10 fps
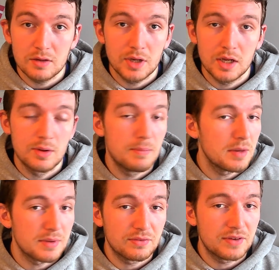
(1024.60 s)
don't know. It
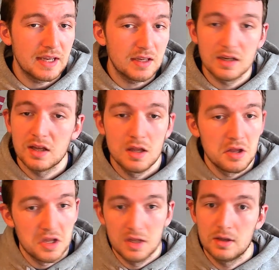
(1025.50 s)
might be a fake.
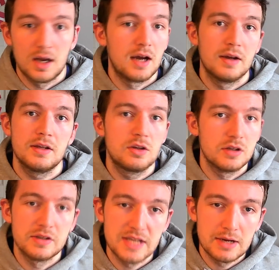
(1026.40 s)
I
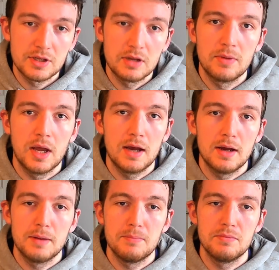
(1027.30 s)
couldn't tell you.
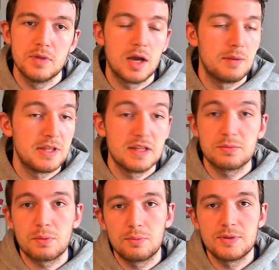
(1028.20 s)
I mean,
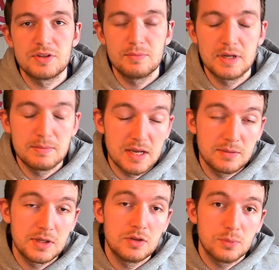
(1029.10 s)
there's probably somebody
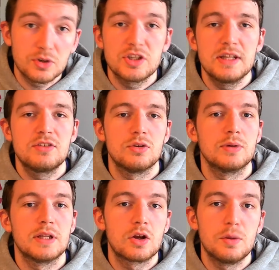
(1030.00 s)
maybe who's watching this
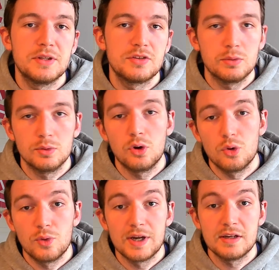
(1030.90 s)
or in the comments who will
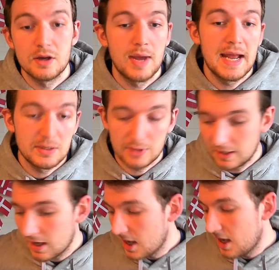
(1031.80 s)
already know anyway.